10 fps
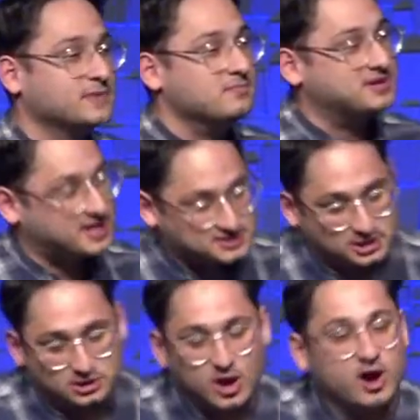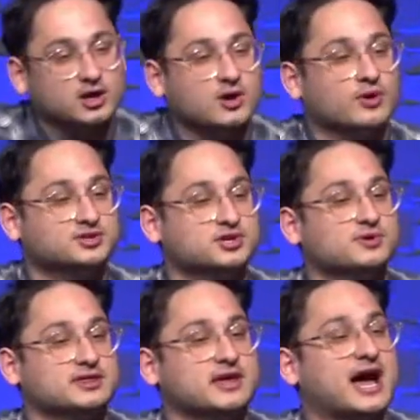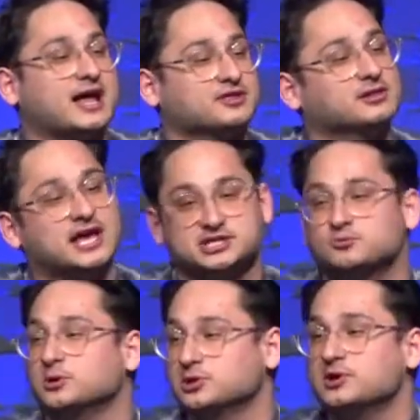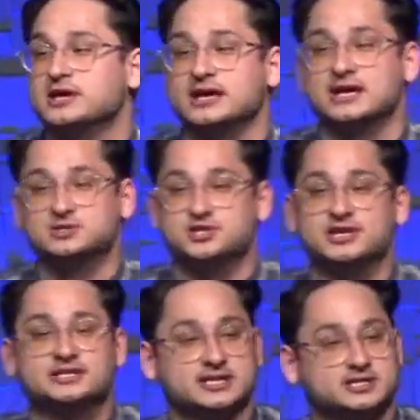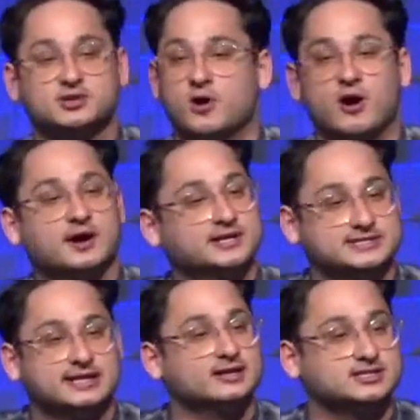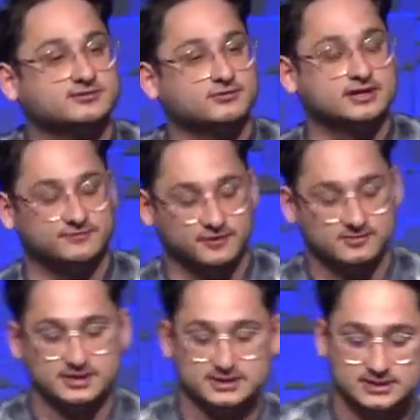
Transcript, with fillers: because the longer we're doing that, the less we're looking at Jesus who already set us free from it.